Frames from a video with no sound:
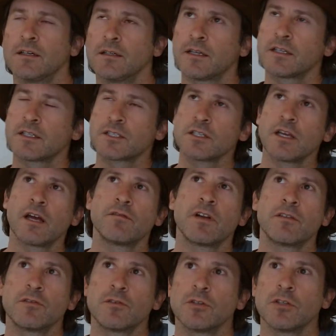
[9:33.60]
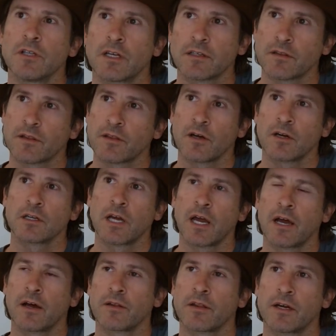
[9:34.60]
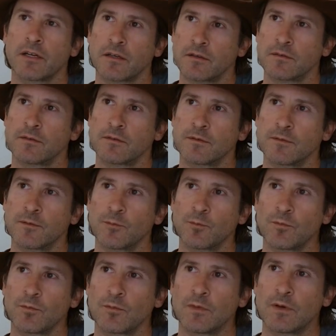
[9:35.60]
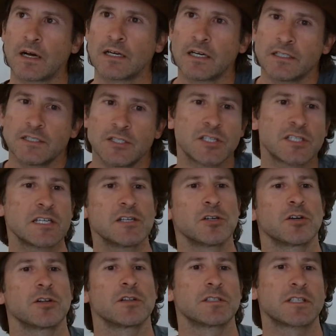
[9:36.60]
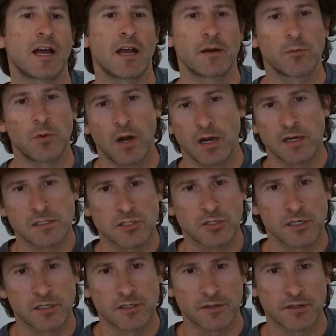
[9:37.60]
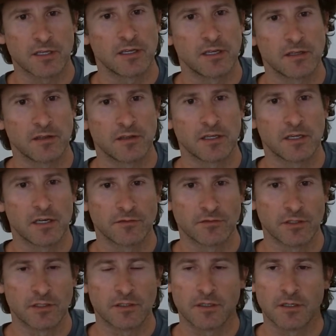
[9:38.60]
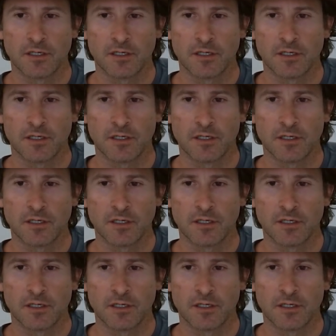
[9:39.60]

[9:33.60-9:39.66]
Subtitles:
And actually, I've never really thought of how I just see it all the time, right? So I don't think anything of it.